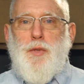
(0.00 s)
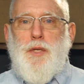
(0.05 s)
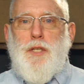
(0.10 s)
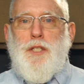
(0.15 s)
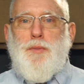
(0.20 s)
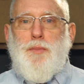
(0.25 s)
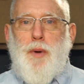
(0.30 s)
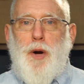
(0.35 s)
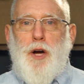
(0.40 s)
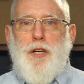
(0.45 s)

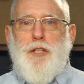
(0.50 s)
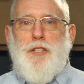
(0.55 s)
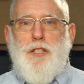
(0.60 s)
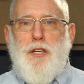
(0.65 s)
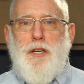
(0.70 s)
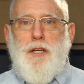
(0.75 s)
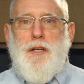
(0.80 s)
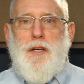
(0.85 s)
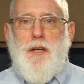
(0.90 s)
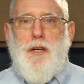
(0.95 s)
week's
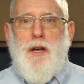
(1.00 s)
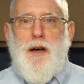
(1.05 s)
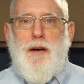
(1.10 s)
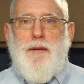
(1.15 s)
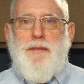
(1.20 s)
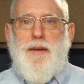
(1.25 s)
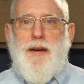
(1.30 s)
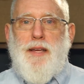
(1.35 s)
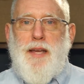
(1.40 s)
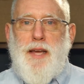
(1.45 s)
Parsha
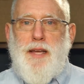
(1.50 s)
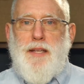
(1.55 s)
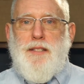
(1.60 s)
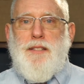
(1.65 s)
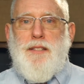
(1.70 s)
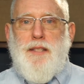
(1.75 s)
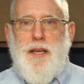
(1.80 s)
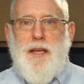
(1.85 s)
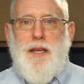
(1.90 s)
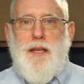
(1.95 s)
of
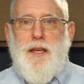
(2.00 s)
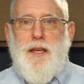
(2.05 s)
Vayeitzei,